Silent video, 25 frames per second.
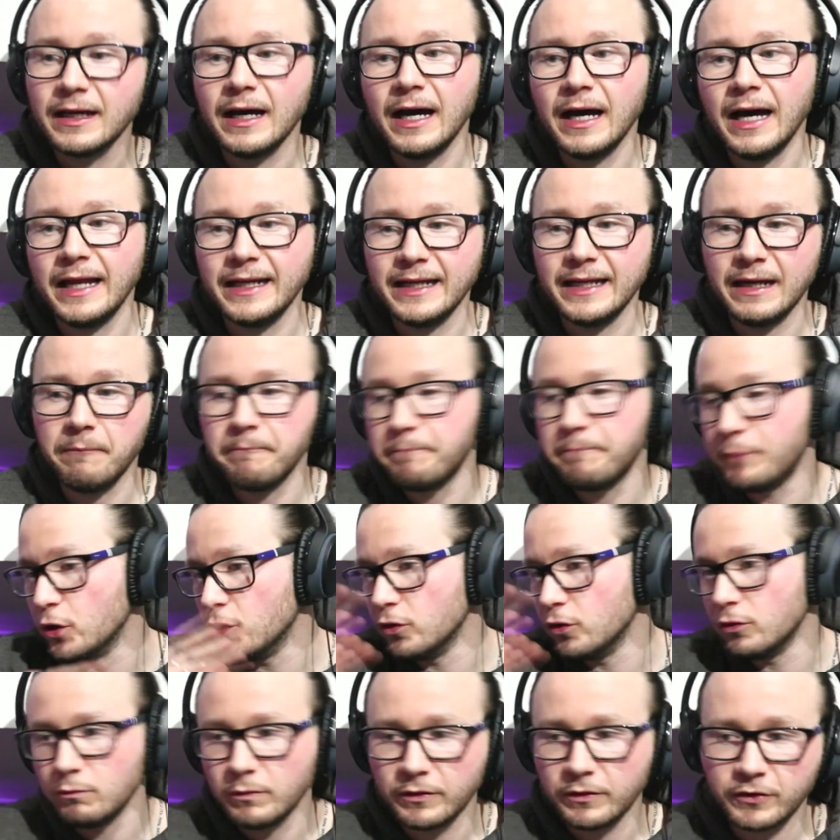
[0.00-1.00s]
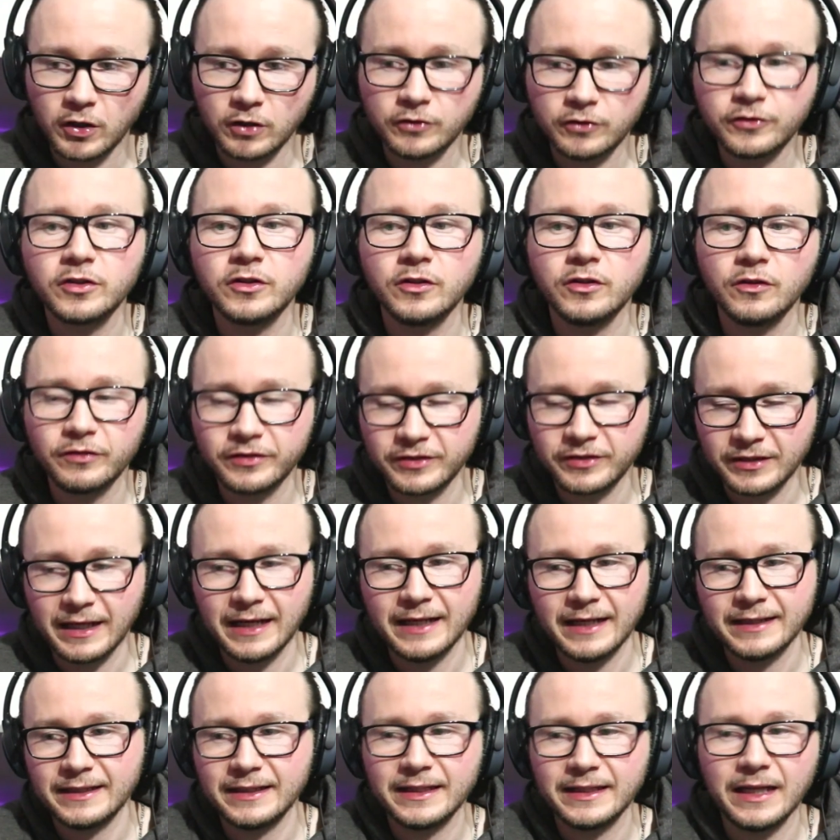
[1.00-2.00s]
And then boom, we've gone to the other
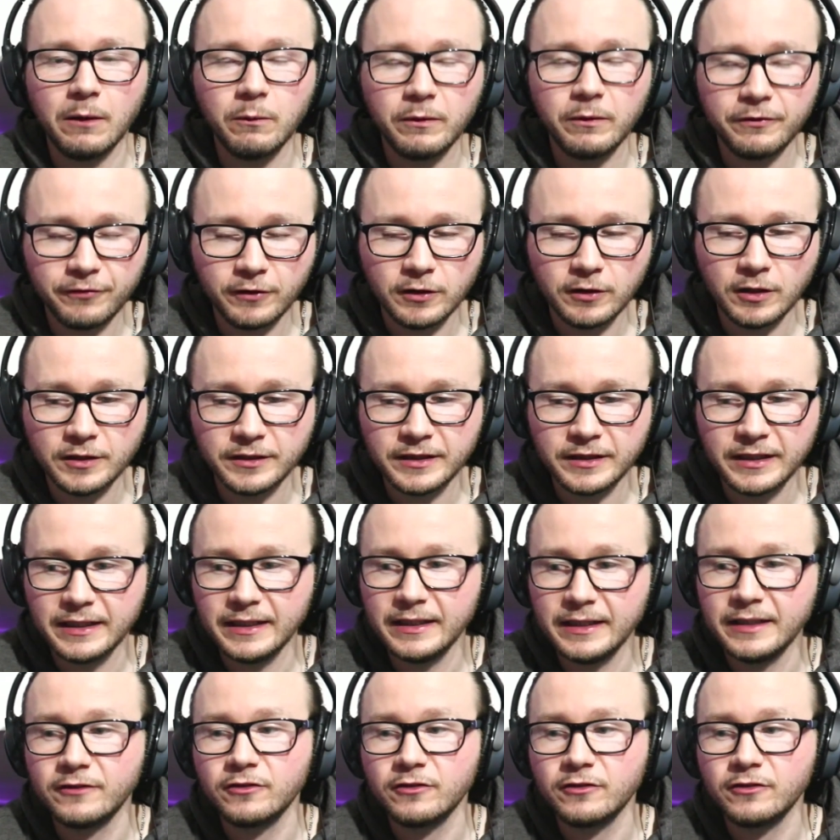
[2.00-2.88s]
side, and now we're full on here.